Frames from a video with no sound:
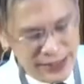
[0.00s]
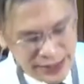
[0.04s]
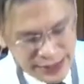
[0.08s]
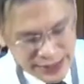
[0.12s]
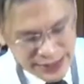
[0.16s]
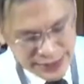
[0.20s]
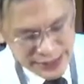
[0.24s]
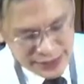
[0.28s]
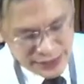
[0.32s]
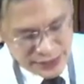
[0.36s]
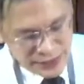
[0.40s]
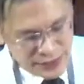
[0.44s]
in the
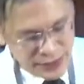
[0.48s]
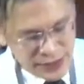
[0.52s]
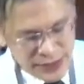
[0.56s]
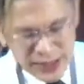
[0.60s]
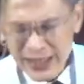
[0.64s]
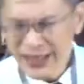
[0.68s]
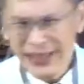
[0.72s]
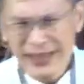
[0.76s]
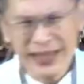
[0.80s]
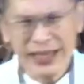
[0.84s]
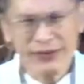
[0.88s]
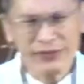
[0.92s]
little,
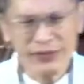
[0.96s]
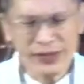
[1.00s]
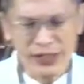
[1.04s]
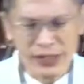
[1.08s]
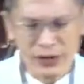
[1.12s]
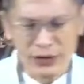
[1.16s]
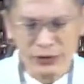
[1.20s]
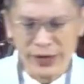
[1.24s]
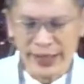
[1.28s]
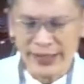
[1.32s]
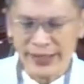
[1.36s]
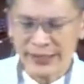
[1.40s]
never
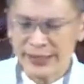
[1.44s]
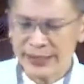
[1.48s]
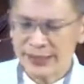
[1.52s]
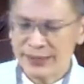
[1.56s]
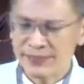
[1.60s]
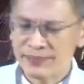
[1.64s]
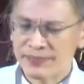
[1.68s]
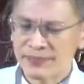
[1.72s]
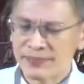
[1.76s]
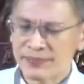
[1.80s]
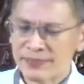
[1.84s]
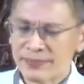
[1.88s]
the great.
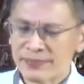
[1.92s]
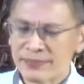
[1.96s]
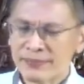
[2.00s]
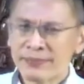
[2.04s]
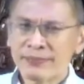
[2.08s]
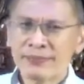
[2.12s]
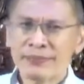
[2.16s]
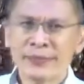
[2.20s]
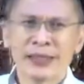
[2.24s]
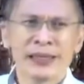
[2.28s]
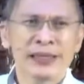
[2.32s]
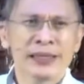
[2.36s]

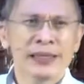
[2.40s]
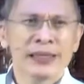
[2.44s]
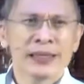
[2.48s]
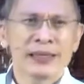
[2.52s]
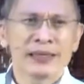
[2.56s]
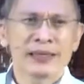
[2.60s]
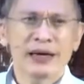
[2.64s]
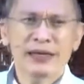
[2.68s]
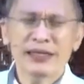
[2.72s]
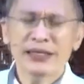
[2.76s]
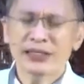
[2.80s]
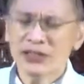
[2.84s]

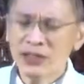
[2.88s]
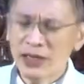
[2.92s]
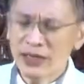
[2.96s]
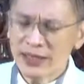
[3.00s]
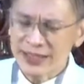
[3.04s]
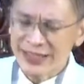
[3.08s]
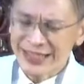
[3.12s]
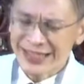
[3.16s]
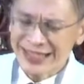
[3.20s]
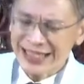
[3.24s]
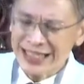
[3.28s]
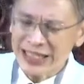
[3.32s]
God is
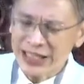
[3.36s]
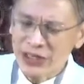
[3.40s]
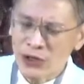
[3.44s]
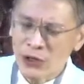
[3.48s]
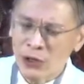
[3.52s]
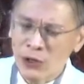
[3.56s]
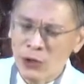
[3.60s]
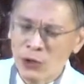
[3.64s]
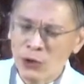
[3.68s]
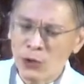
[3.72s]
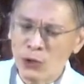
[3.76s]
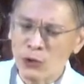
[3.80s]
not a
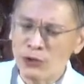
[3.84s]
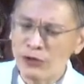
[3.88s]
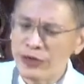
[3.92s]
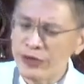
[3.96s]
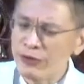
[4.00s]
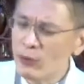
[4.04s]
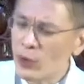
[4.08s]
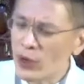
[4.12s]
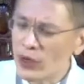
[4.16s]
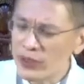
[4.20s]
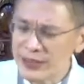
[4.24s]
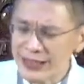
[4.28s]
CEO who
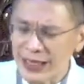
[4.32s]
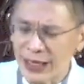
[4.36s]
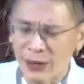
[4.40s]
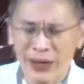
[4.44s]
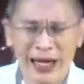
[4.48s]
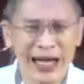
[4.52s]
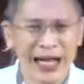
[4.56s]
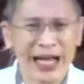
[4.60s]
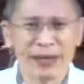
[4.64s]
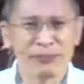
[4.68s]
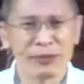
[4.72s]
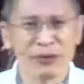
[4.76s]
rewards
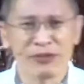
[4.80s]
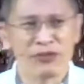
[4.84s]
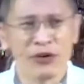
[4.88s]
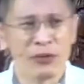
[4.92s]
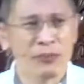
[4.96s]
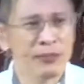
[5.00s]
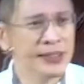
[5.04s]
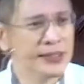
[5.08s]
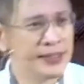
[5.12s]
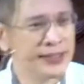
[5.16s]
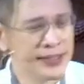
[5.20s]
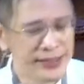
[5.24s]
our high
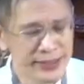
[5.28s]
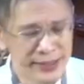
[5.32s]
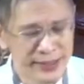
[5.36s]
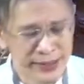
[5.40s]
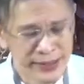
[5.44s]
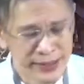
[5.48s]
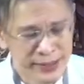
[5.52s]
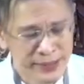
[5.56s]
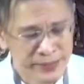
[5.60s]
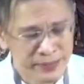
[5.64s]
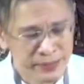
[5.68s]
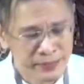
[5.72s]

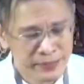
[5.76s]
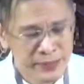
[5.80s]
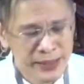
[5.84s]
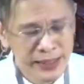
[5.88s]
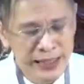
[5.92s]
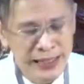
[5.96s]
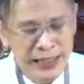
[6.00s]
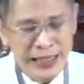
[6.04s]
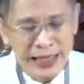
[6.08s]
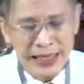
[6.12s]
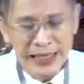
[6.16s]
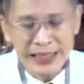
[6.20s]
performances.
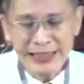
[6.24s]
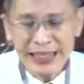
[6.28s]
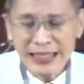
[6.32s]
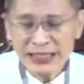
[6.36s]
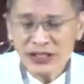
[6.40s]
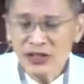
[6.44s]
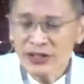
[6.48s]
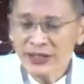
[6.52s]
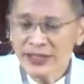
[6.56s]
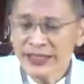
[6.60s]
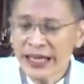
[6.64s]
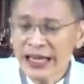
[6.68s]
He
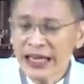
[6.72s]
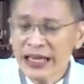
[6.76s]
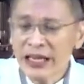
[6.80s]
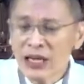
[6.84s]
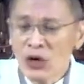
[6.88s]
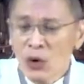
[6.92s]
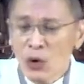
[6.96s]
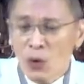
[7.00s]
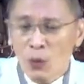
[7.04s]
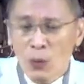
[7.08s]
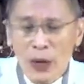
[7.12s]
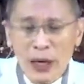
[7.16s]
does not
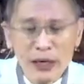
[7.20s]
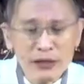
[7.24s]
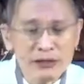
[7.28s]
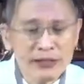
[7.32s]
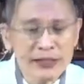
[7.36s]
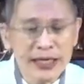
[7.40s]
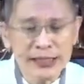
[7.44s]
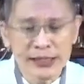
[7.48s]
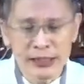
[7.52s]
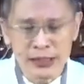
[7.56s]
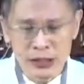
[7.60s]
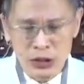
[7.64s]
say,
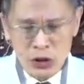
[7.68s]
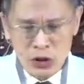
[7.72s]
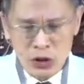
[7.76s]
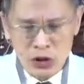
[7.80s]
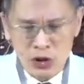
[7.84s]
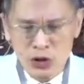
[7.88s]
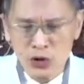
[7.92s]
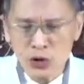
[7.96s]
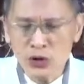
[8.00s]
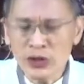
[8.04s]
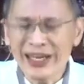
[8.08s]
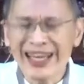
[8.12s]
well done,
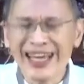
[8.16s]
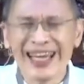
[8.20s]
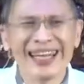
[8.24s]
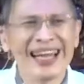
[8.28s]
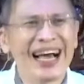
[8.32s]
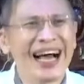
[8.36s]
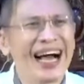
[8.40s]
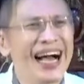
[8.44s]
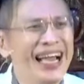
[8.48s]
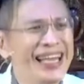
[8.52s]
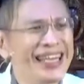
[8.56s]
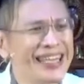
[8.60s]
good
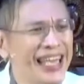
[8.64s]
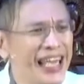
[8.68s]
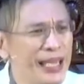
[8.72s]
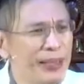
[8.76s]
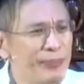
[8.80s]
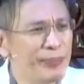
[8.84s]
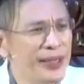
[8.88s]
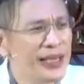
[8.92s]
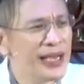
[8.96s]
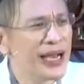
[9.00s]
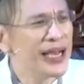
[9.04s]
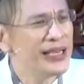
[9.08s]
and high
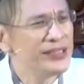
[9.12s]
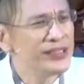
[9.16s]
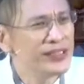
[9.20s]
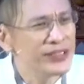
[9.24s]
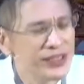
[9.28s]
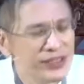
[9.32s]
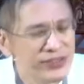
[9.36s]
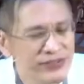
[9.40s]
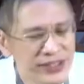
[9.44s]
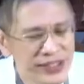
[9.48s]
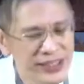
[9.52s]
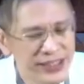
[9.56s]
KPI
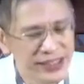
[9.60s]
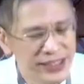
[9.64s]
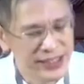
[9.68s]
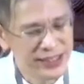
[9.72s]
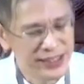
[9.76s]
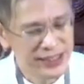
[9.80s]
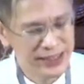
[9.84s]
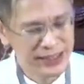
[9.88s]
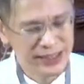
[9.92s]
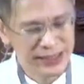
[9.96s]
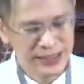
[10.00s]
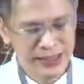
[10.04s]
servant.
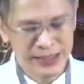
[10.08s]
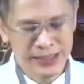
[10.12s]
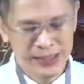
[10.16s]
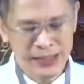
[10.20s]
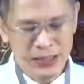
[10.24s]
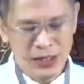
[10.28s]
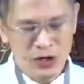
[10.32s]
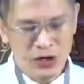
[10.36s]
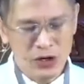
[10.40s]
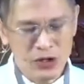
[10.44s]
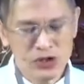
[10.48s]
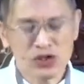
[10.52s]

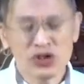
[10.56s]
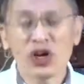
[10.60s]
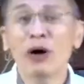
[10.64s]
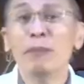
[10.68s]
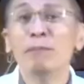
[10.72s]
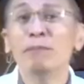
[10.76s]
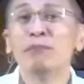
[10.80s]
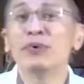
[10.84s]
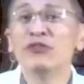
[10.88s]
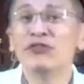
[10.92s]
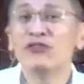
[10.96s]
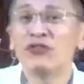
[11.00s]
or
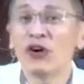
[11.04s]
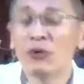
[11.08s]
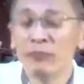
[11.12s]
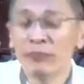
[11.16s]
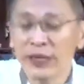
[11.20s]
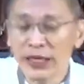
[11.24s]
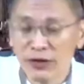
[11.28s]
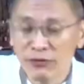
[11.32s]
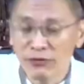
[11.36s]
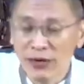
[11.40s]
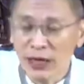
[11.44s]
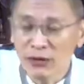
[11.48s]

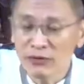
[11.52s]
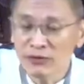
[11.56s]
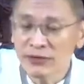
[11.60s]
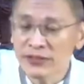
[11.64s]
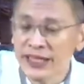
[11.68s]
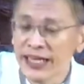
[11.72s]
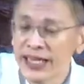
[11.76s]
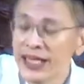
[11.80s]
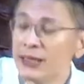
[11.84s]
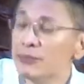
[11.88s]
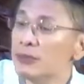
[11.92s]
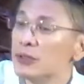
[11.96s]
top-performing
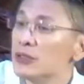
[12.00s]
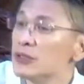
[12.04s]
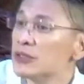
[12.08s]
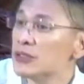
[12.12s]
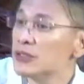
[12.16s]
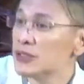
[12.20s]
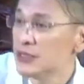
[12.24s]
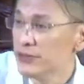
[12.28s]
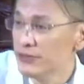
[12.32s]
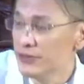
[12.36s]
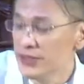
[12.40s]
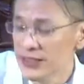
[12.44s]
round-table
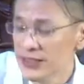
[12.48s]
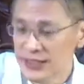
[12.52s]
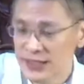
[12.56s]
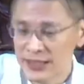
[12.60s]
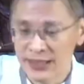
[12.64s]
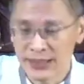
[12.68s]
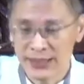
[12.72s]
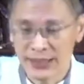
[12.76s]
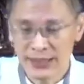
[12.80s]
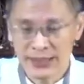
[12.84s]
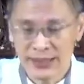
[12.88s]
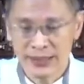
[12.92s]

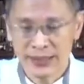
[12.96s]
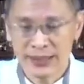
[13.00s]
servant.